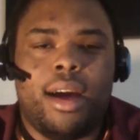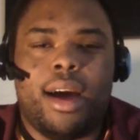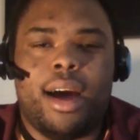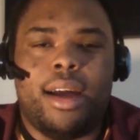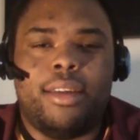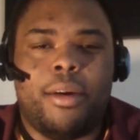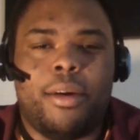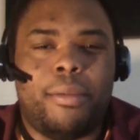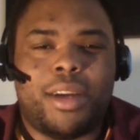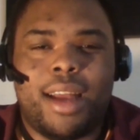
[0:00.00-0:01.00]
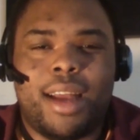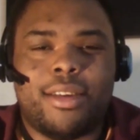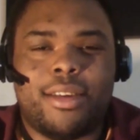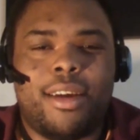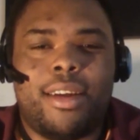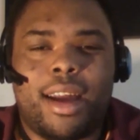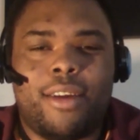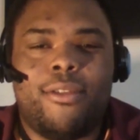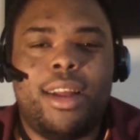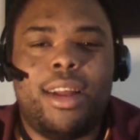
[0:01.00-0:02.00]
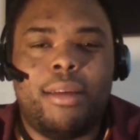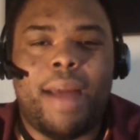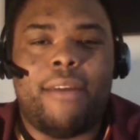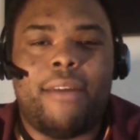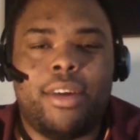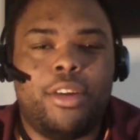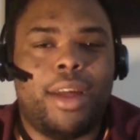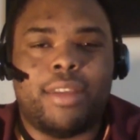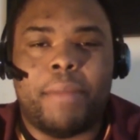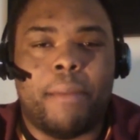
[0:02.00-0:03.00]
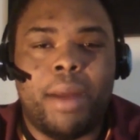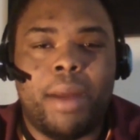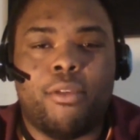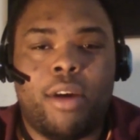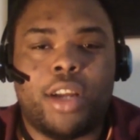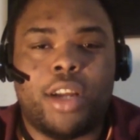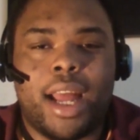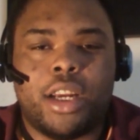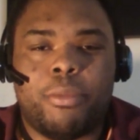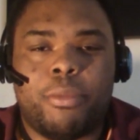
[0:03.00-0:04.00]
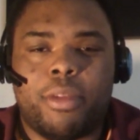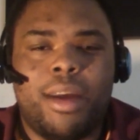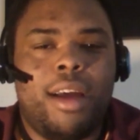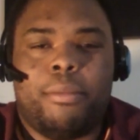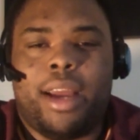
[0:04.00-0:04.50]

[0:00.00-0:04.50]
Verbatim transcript: Chances are they're not going to really have to make a big run to catch up with them.